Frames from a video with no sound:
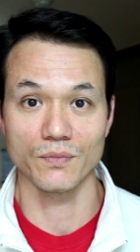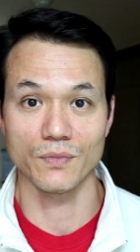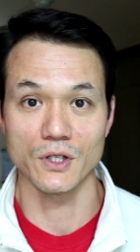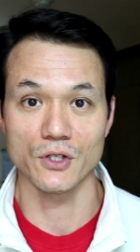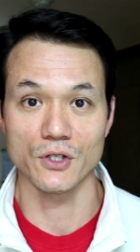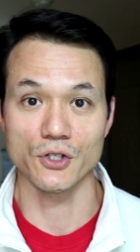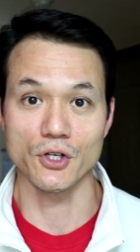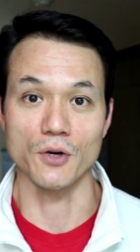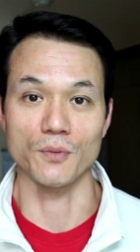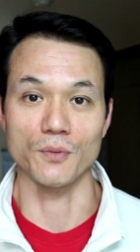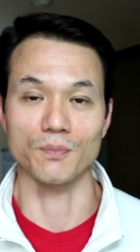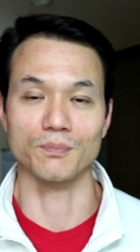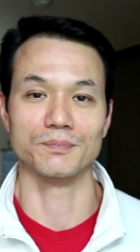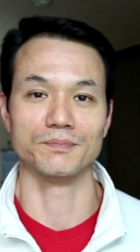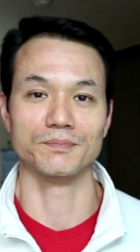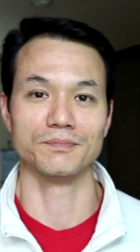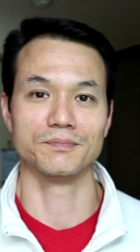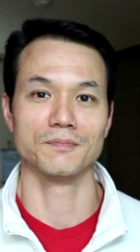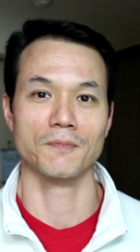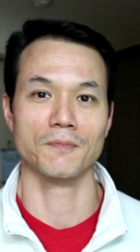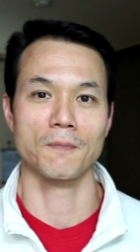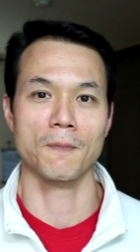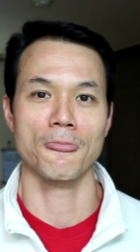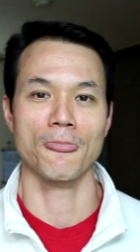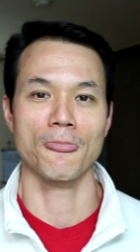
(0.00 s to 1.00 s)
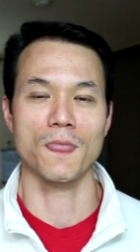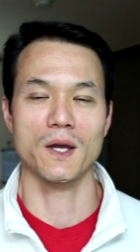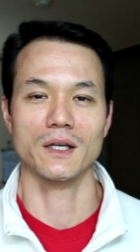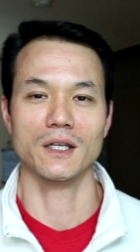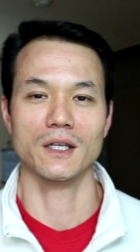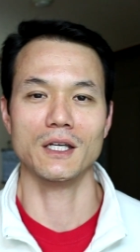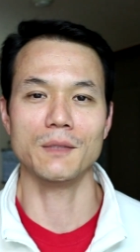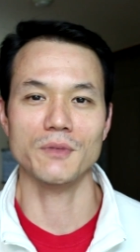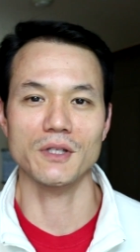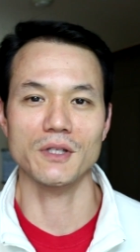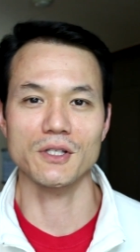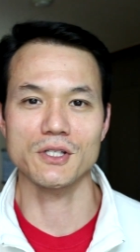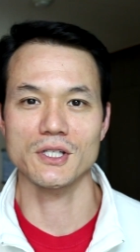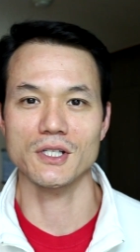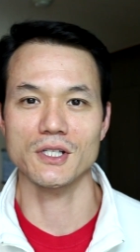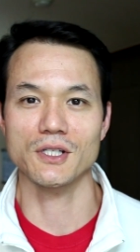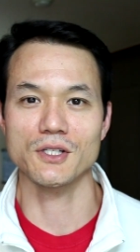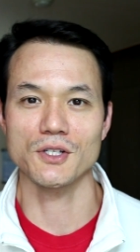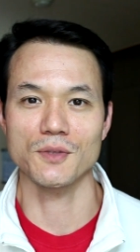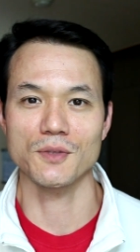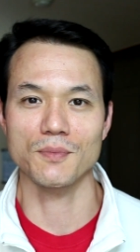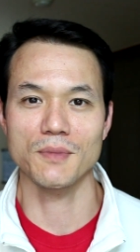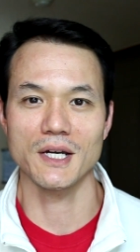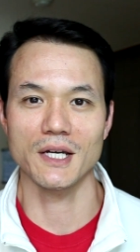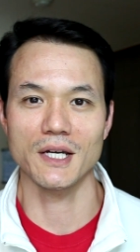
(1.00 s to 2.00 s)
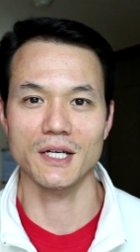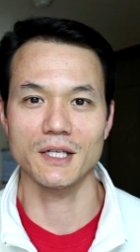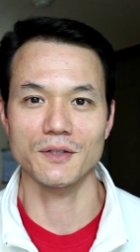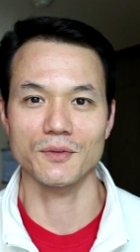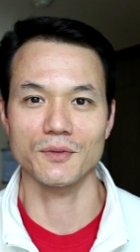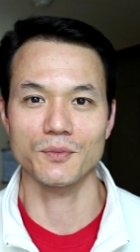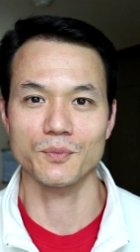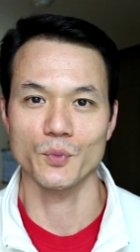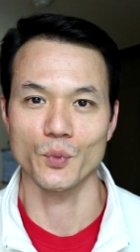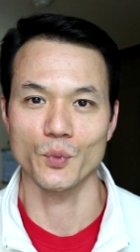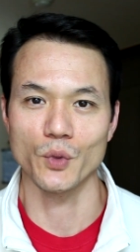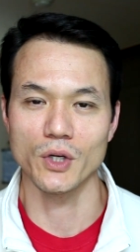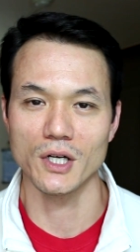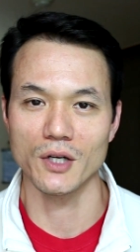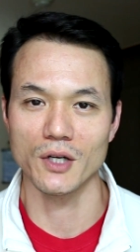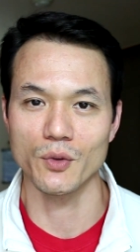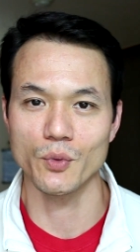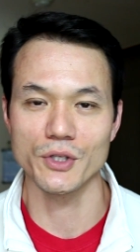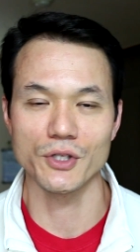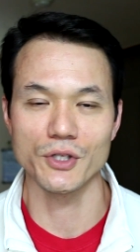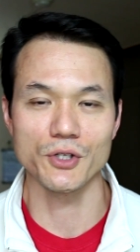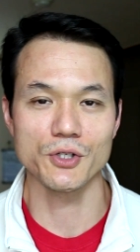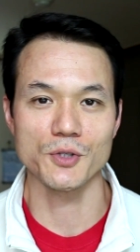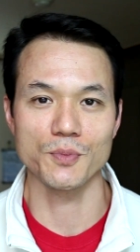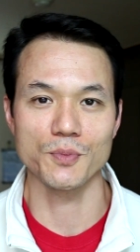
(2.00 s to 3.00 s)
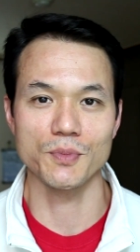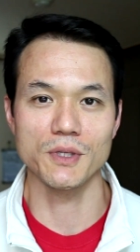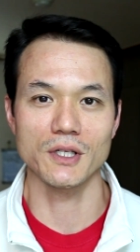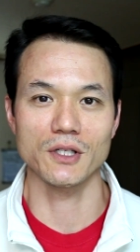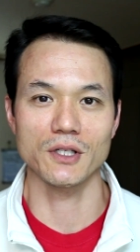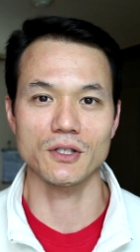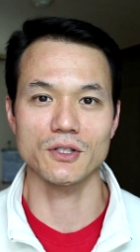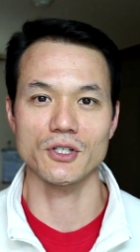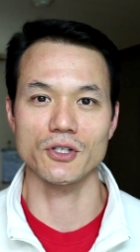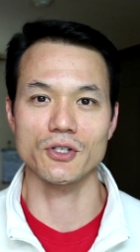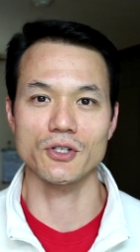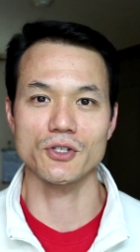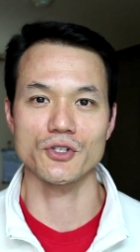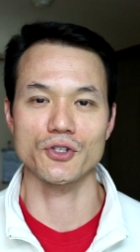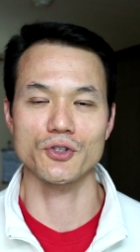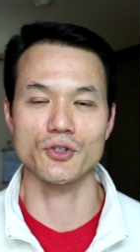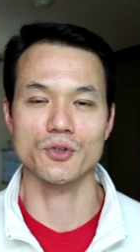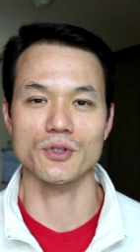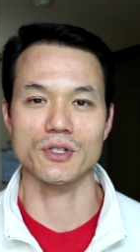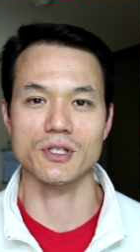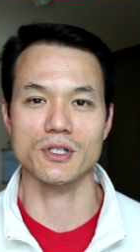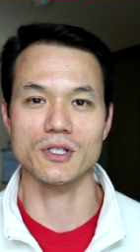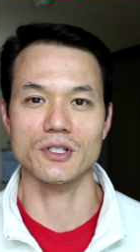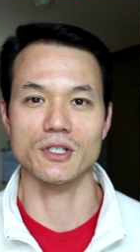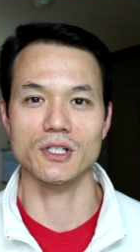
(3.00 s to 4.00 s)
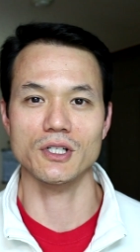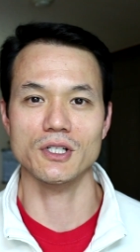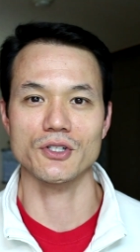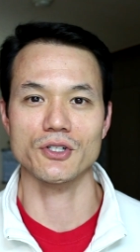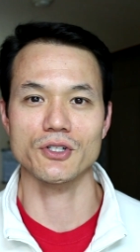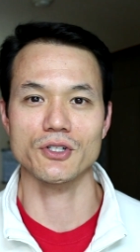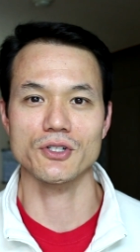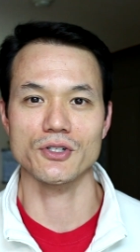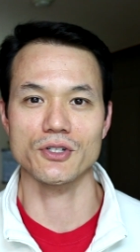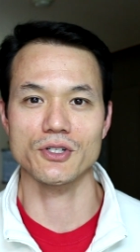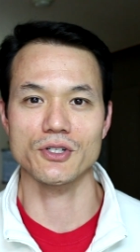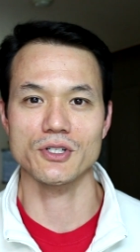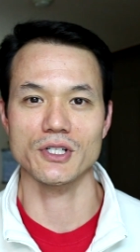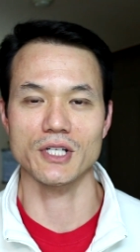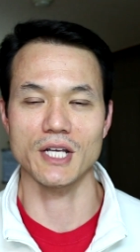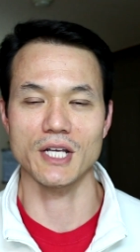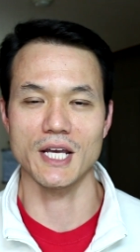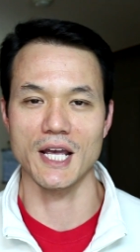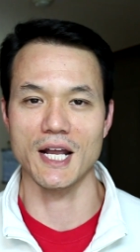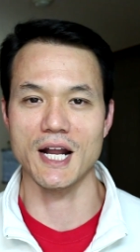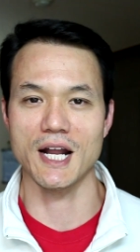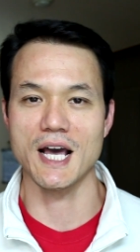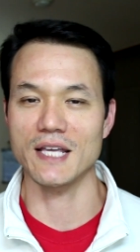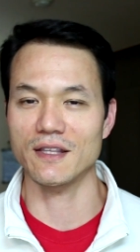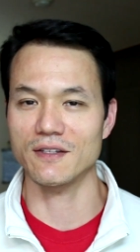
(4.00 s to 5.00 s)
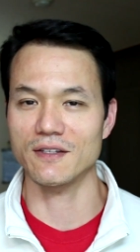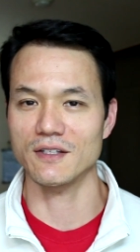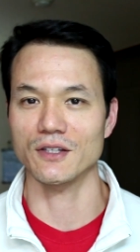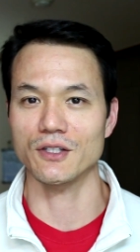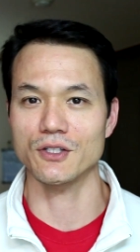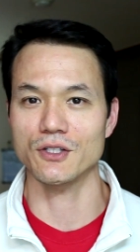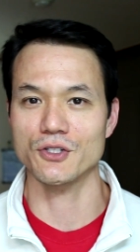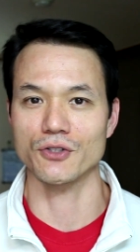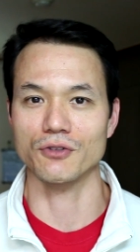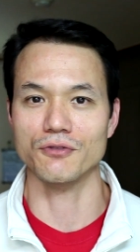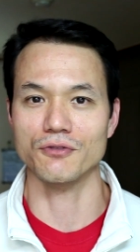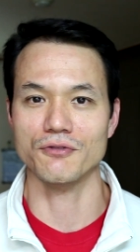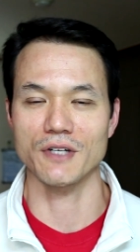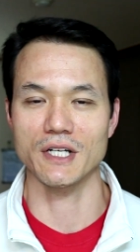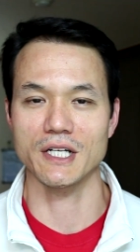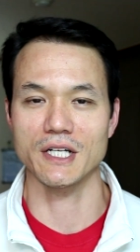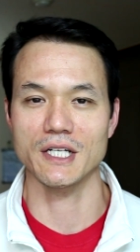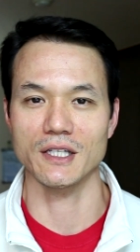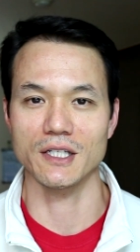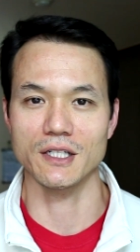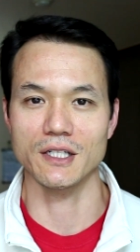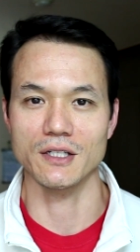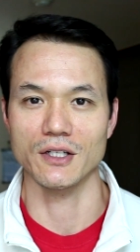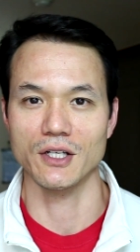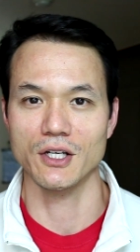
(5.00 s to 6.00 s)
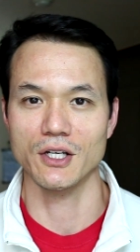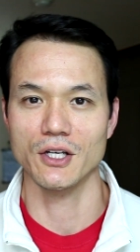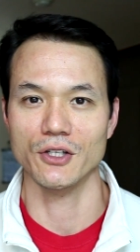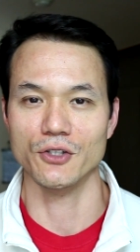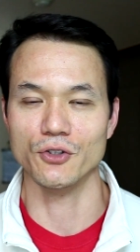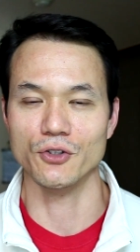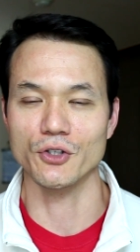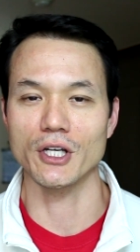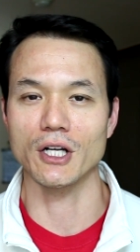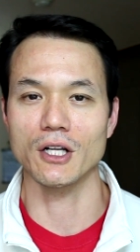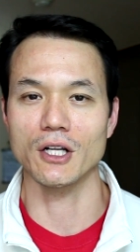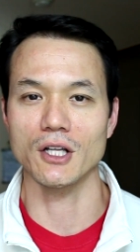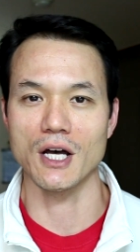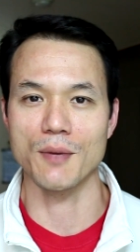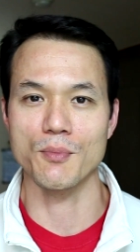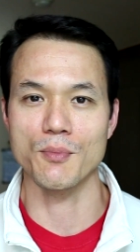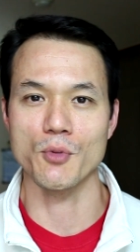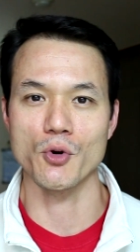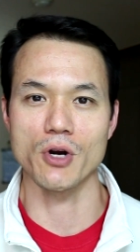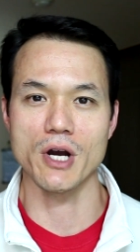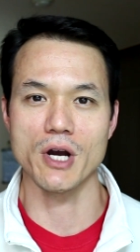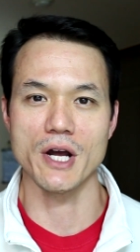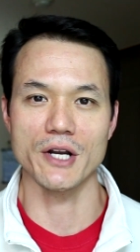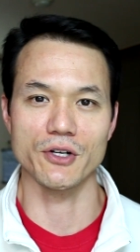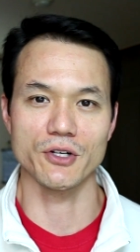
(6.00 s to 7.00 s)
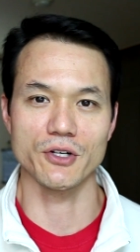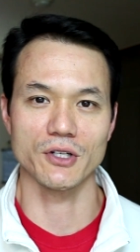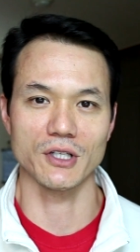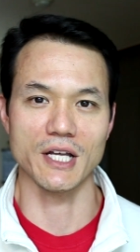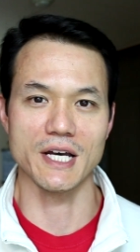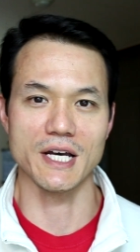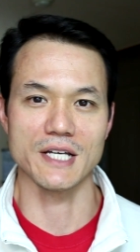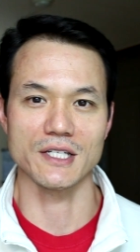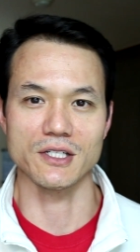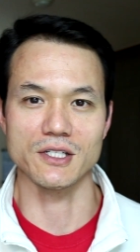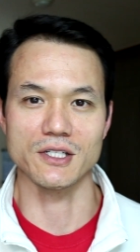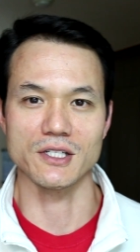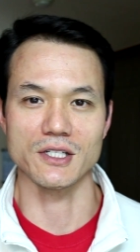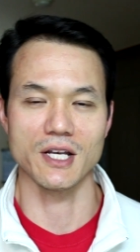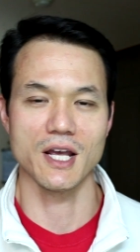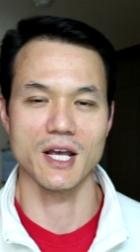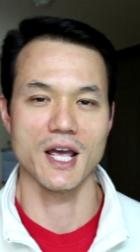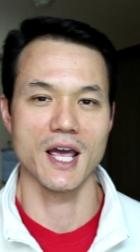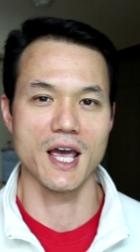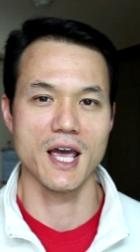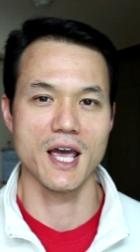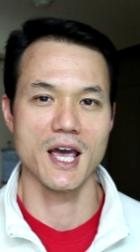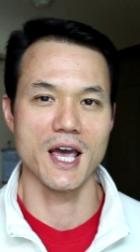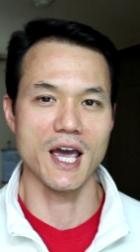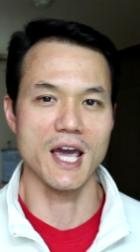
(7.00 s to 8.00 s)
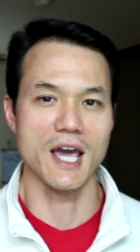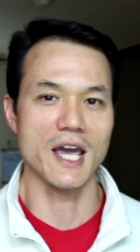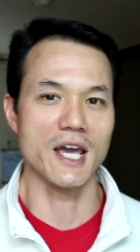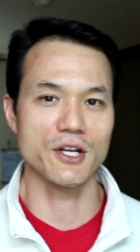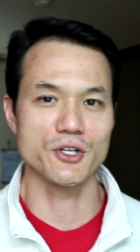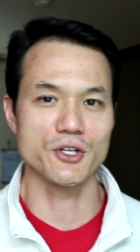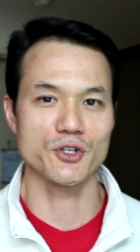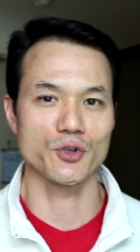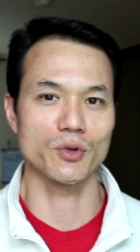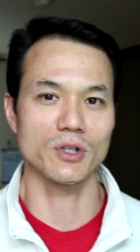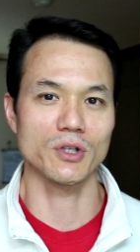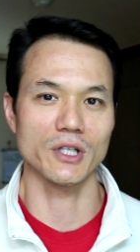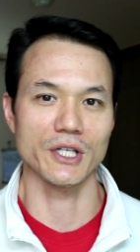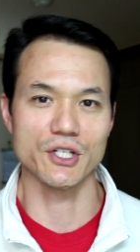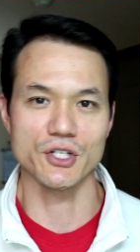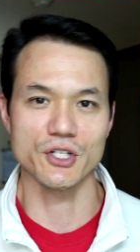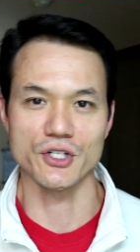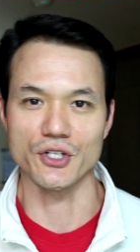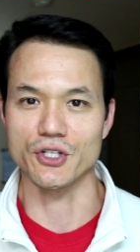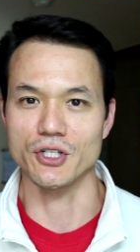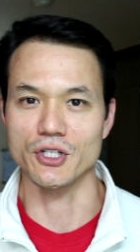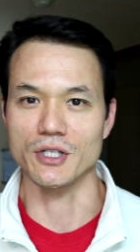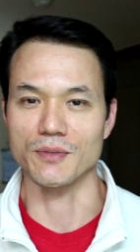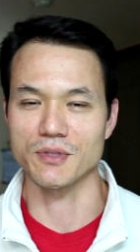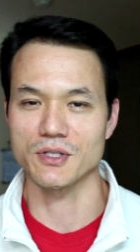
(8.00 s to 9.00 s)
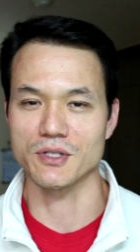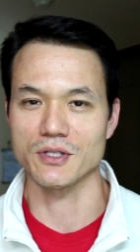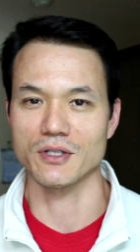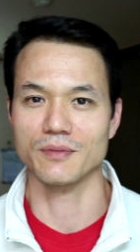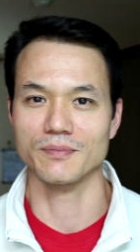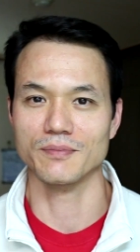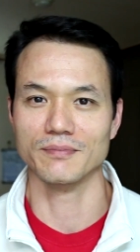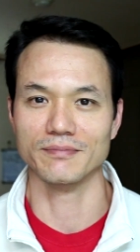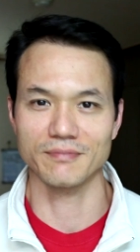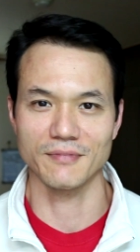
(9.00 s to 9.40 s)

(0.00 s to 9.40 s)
So, keep these things in mind when you're speaking to your students and teachers, and I think that you'll find that you'll get a lot more out of your classes and your relationships.